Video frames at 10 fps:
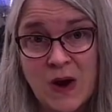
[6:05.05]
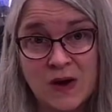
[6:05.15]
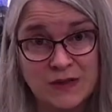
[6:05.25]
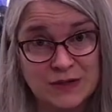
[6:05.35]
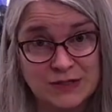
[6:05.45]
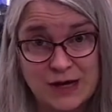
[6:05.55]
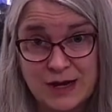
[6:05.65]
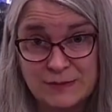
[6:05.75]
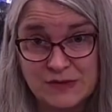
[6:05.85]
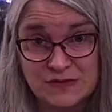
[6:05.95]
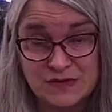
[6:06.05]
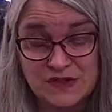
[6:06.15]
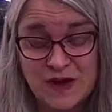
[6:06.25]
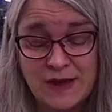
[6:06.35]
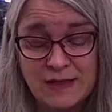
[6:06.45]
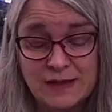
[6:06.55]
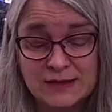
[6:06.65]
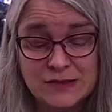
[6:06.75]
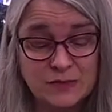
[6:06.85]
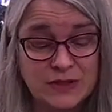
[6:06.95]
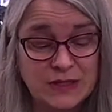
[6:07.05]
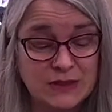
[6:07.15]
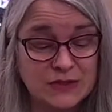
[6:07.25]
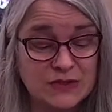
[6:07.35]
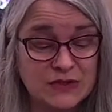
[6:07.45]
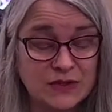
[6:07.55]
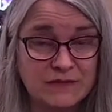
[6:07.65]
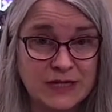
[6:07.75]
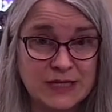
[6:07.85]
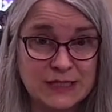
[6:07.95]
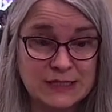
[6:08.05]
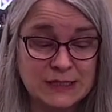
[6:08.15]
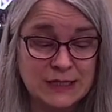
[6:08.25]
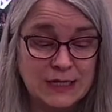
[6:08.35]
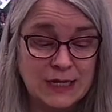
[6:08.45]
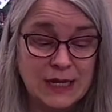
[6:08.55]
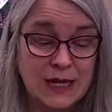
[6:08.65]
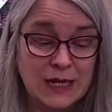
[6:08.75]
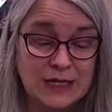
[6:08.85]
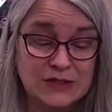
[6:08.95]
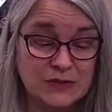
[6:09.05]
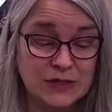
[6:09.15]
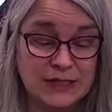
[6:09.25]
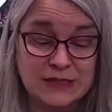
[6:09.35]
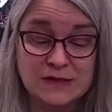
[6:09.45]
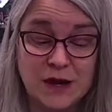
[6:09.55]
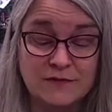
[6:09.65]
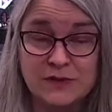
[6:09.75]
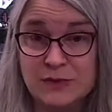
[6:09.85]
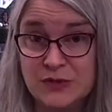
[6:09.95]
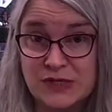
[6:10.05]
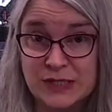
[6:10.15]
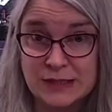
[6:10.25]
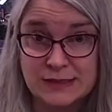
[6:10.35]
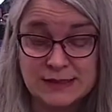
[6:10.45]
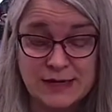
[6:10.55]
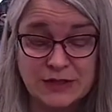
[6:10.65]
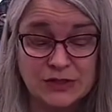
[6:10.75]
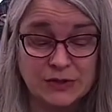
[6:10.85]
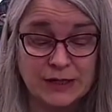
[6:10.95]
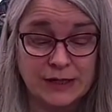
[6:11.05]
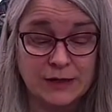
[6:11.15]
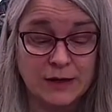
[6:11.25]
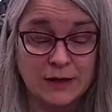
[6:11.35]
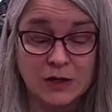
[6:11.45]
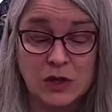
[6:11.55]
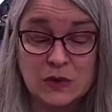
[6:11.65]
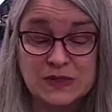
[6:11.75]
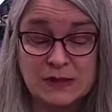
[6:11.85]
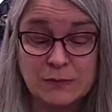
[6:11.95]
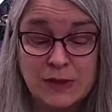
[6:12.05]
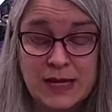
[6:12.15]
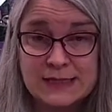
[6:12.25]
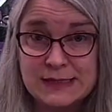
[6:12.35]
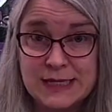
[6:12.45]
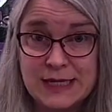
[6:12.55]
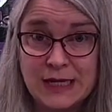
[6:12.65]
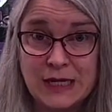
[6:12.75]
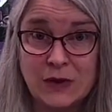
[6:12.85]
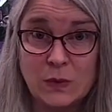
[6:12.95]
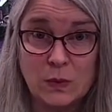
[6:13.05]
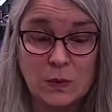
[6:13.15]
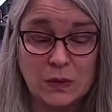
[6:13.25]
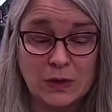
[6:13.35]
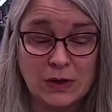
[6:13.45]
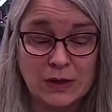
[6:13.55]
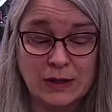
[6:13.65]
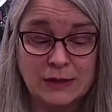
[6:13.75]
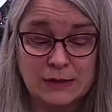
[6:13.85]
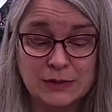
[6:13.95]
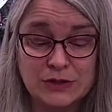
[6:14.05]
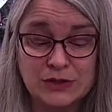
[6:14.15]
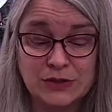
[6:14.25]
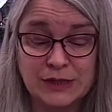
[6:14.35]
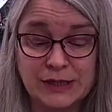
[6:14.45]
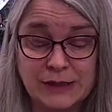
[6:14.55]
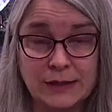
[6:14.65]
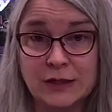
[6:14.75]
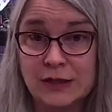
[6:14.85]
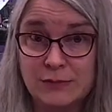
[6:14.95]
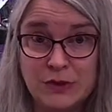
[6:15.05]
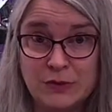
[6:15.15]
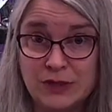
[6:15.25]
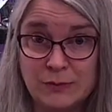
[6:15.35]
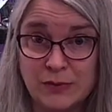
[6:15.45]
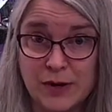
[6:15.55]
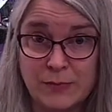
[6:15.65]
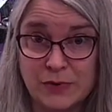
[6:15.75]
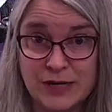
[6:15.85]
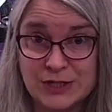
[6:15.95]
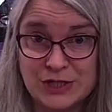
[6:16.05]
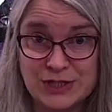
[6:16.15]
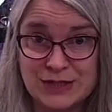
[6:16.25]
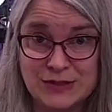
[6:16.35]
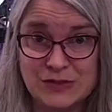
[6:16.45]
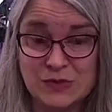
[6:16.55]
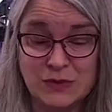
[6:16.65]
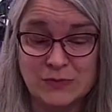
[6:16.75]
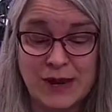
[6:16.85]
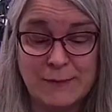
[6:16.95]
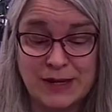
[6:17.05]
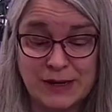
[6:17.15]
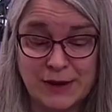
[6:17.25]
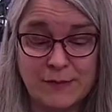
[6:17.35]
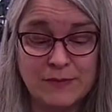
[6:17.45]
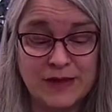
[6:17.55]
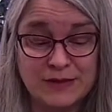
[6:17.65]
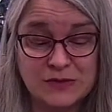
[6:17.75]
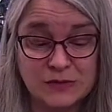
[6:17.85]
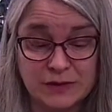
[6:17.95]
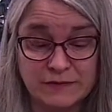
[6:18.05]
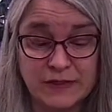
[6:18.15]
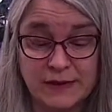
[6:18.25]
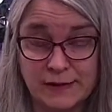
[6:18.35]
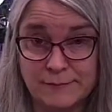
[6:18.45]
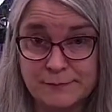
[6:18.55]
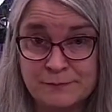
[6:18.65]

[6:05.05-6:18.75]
Are there times of silence within the service? Is there any soft music, say, during a closing blessing or during communion preparations or wrapping up, that sort of a thing?